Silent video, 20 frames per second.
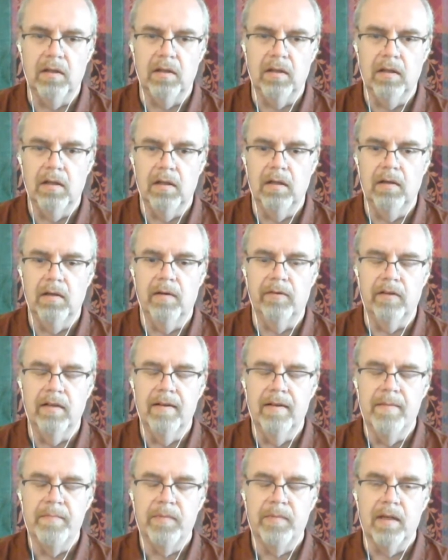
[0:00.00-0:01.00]
uh,
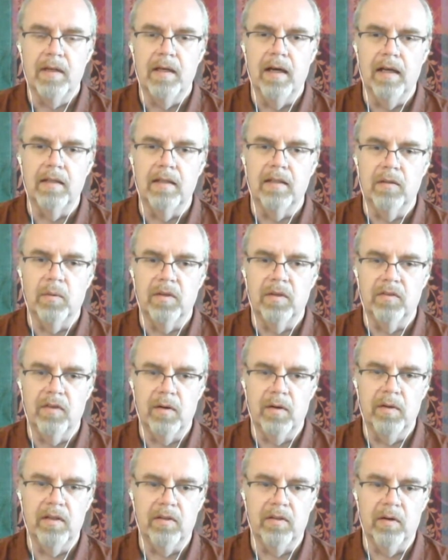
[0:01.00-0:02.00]
and it
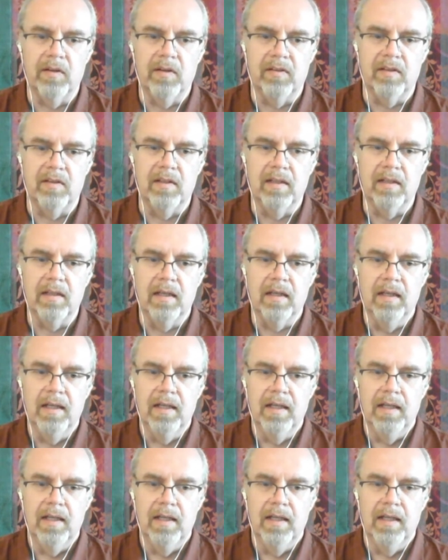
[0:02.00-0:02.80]
was very interesting.